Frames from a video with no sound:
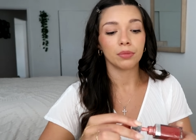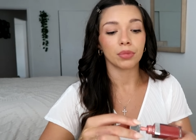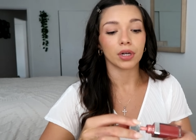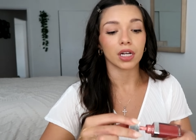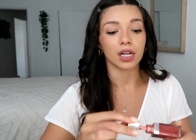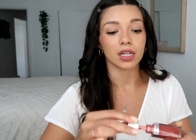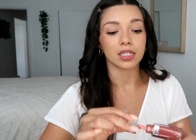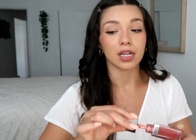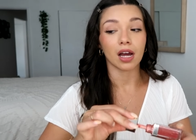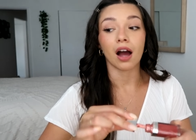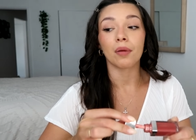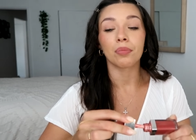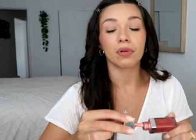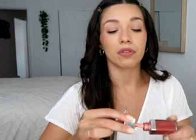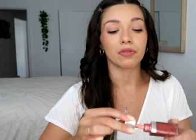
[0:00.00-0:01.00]
but on
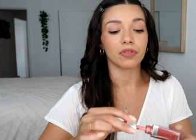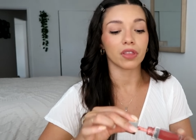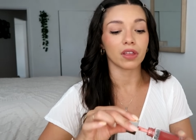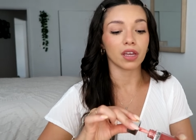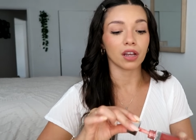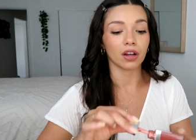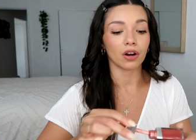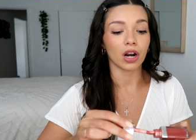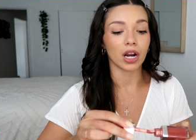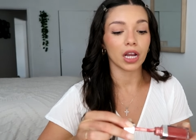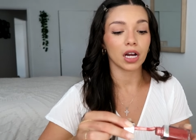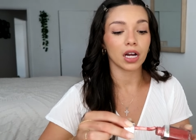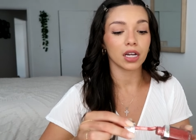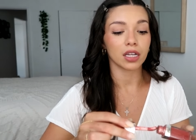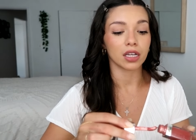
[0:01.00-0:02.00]
top of the ink
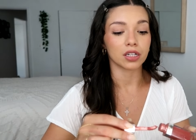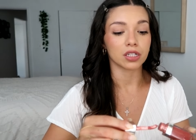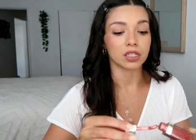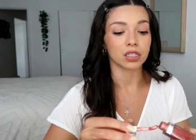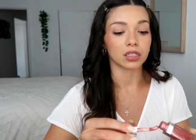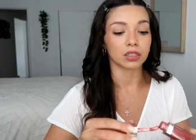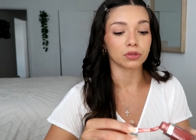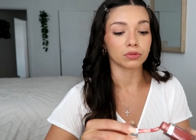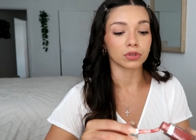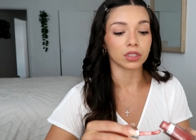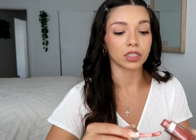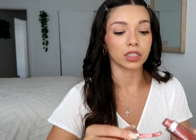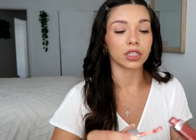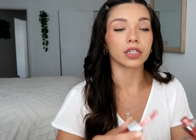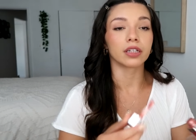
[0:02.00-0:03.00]
crayon, it just looks
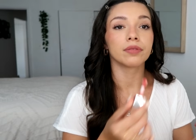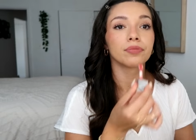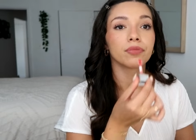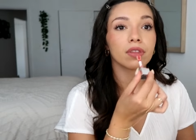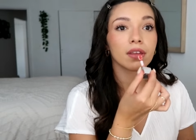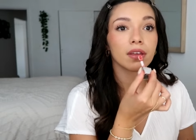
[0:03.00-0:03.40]
really good.